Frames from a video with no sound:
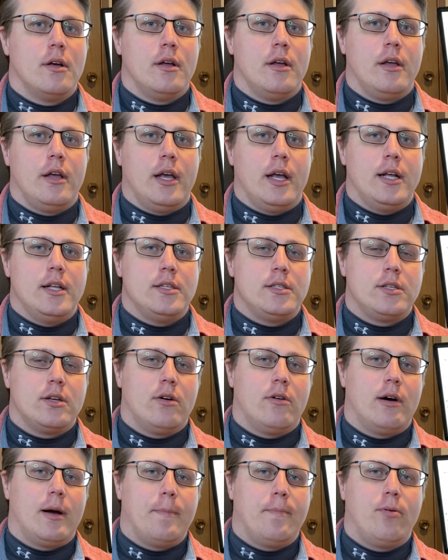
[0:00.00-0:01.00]
And
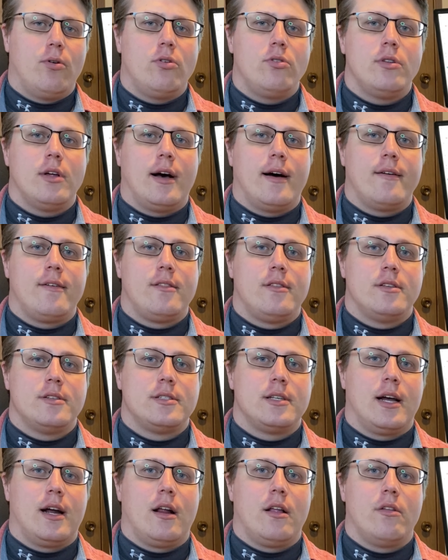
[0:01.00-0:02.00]
so I pulled off to the
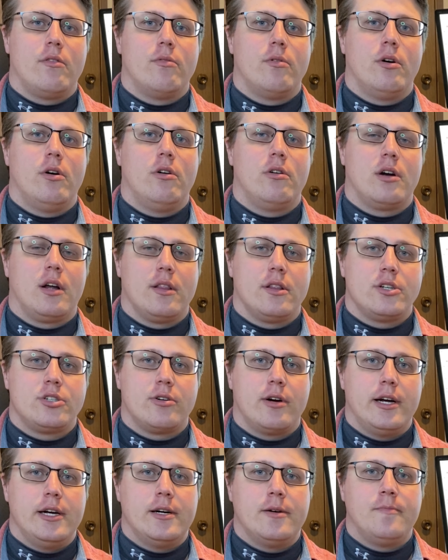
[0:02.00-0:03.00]
side of the road on the
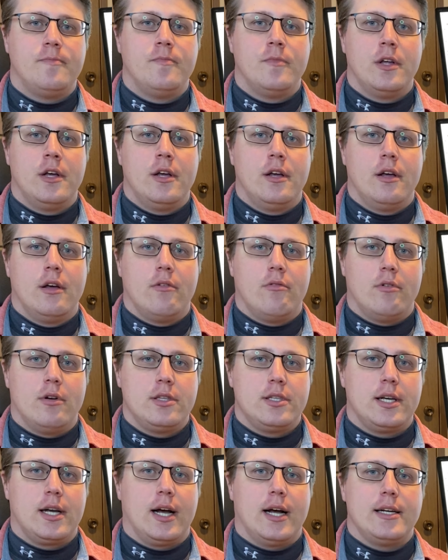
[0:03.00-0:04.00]
trail
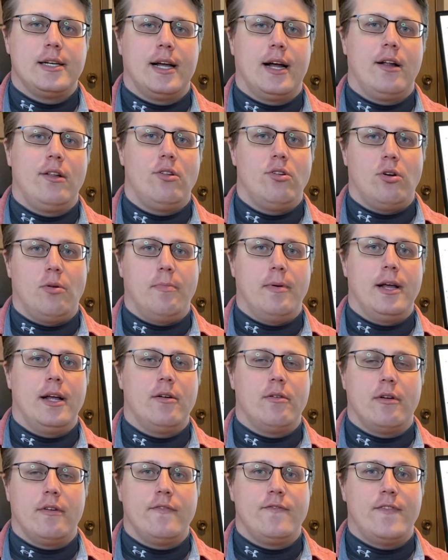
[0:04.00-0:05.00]
once I got down a little bit
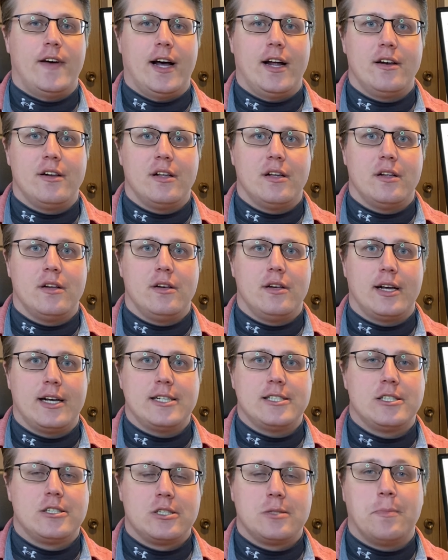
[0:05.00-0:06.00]
and found a
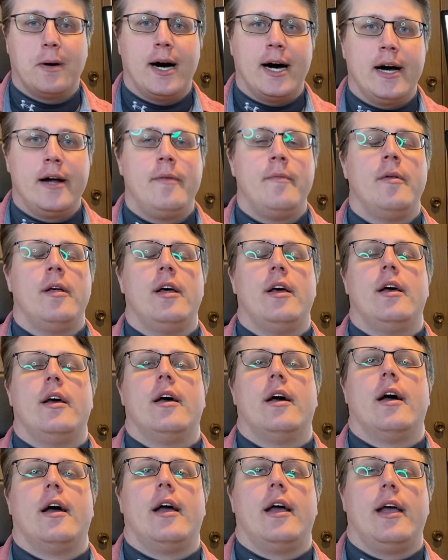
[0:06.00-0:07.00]
nice spot.
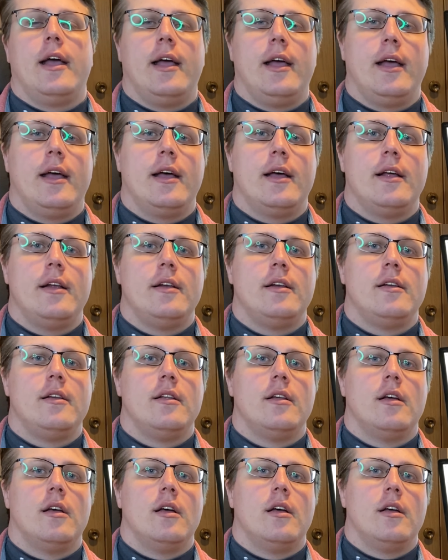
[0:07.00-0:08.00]
And
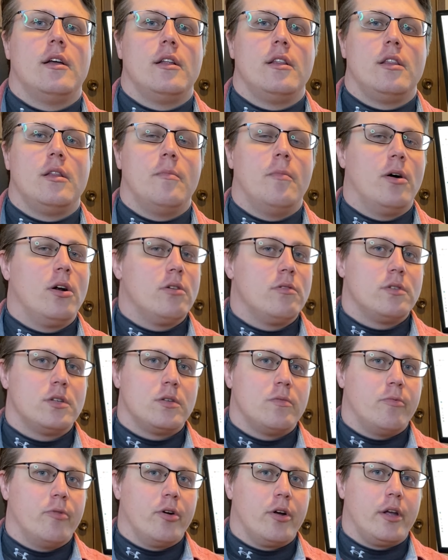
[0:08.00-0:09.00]
the motor
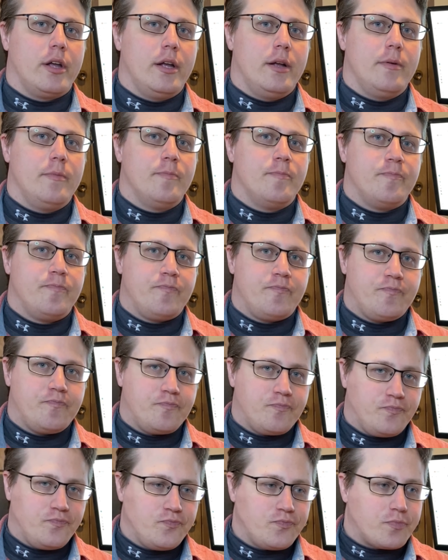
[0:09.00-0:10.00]
wasn't working.
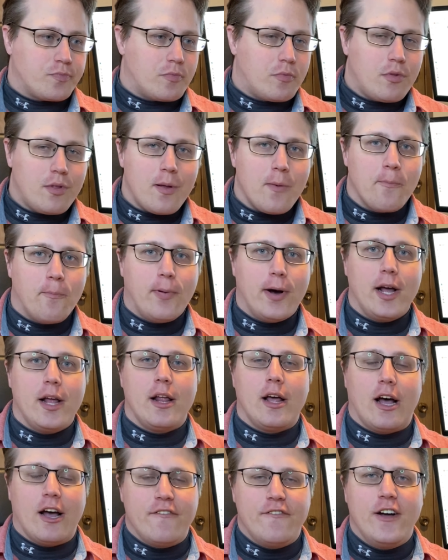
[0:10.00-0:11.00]

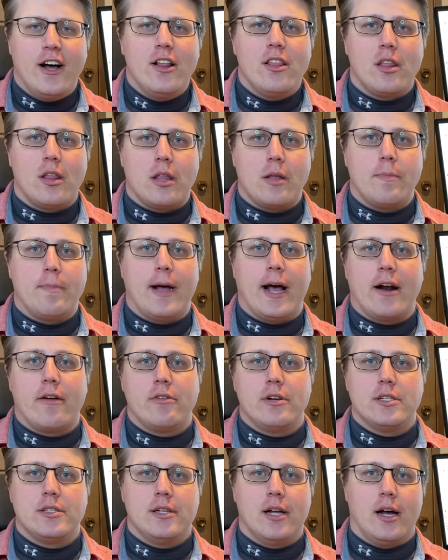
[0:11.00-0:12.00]
But I found that the
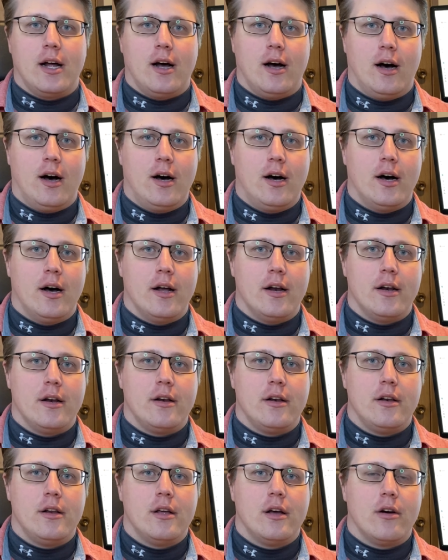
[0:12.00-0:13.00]
battery's not on,
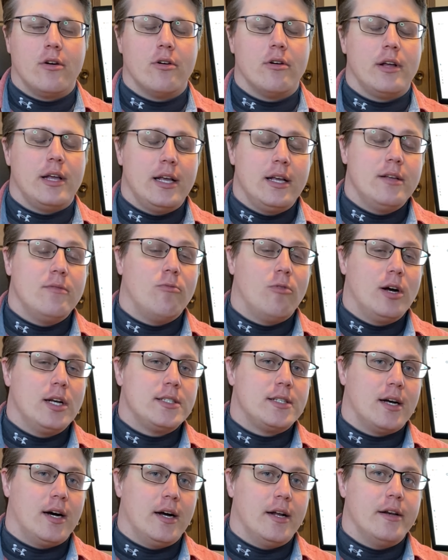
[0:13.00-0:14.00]
or it was
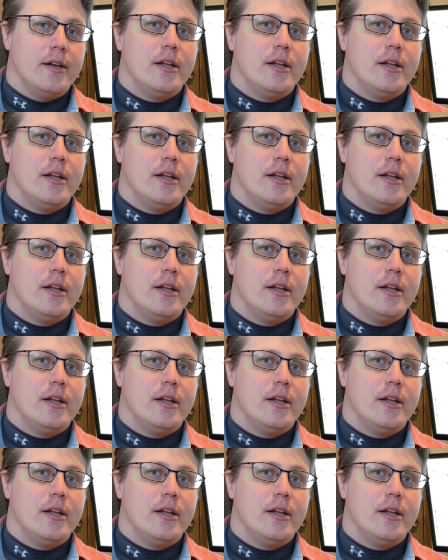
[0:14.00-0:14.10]
on.